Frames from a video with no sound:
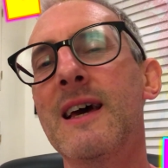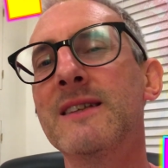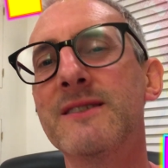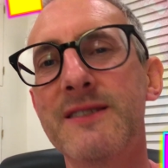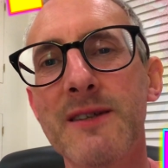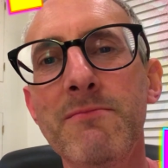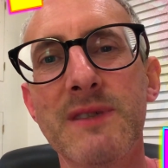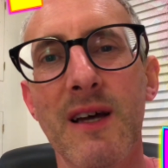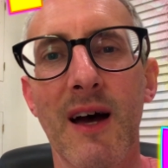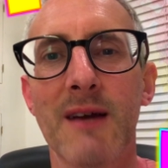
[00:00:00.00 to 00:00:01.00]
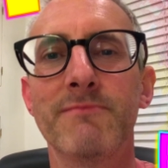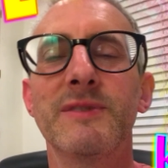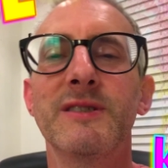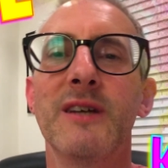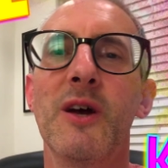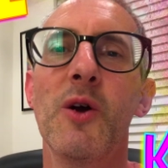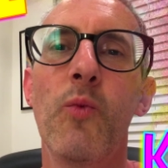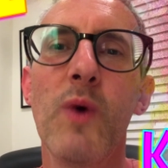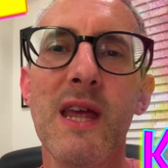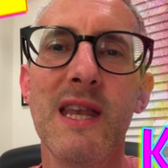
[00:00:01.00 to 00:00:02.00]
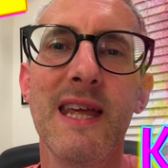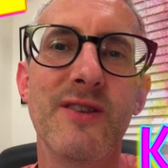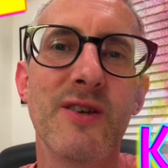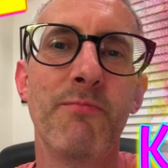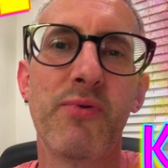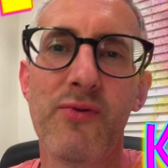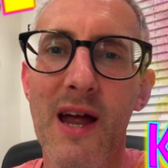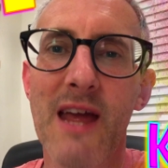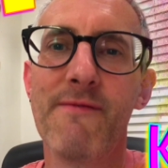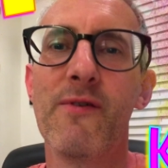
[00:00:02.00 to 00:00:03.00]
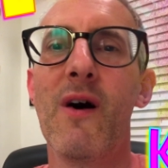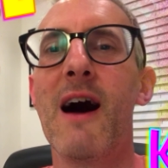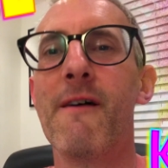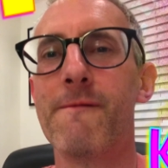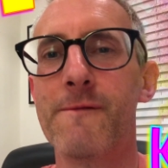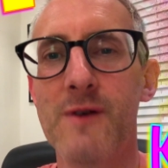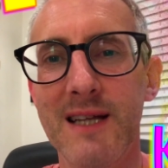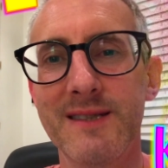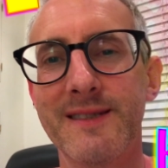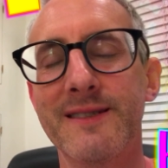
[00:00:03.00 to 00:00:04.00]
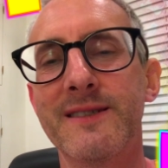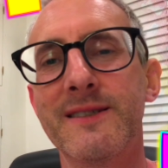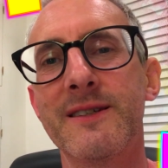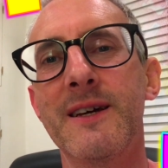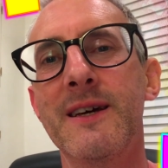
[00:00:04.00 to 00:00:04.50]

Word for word: And sometimes we need to pray for our friends.